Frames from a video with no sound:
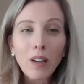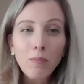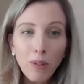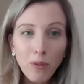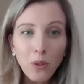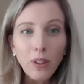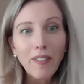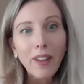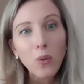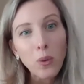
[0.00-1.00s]
Before
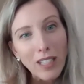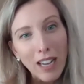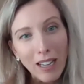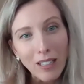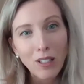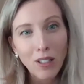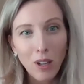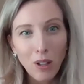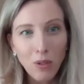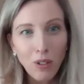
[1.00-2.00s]
that, they always had to
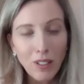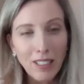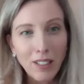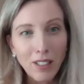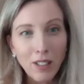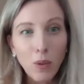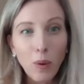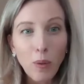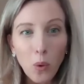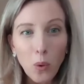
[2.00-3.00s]
go through solicitors. So we
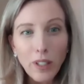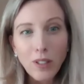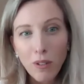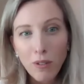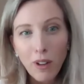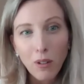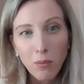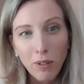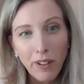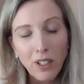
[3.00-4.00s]
were always a referral
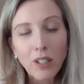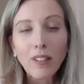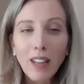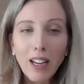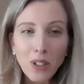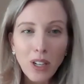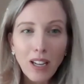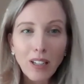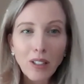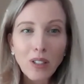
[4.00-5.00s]
profession. That
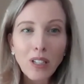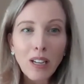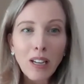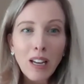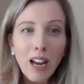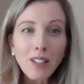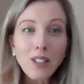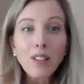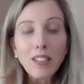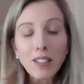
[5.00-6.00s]
changed. And
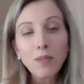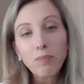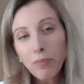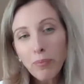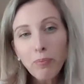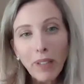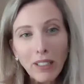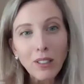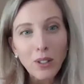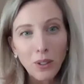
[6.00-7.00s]
so this
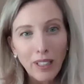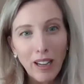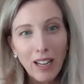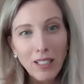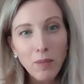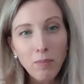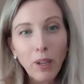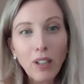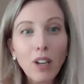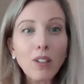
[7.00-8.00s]
builds on that,
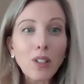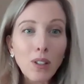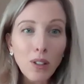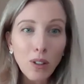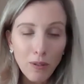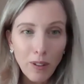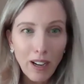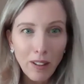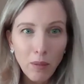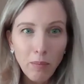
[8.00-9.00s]
but goes a lot
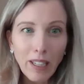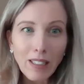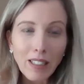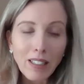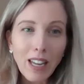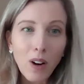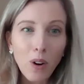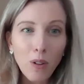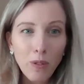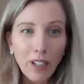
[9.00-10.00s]
further because it's now
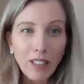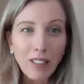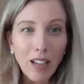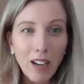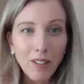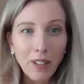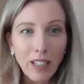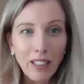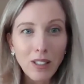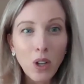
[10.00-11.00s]
offering a
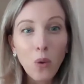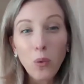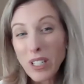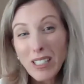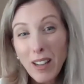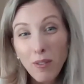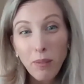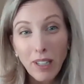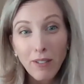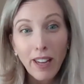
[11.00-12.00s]
service which has never
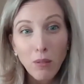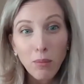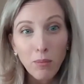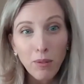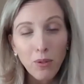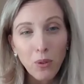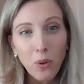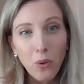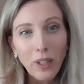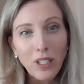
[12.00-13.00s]
been available
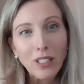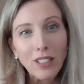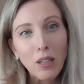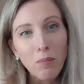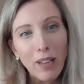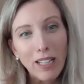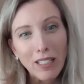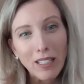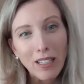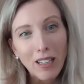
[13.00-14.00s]
before, which is the
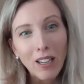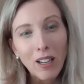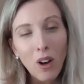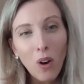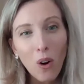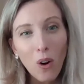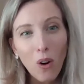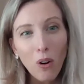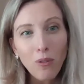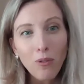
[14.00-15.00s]
ability
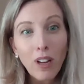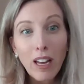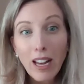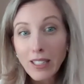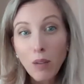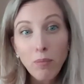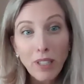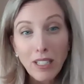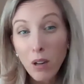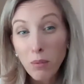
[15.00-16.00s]
of a
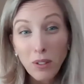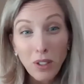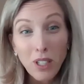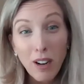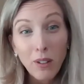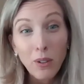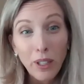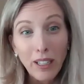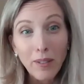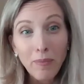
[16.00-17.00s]
separating couple to share a
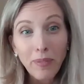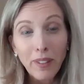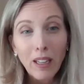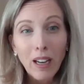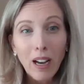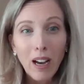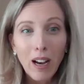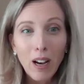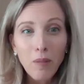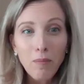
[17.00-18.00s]
lawyer.
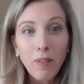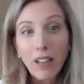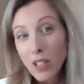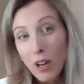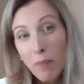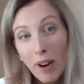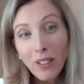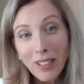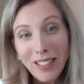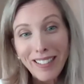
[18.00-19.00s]
And share a
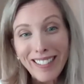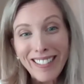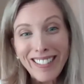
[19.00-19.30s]
barrister.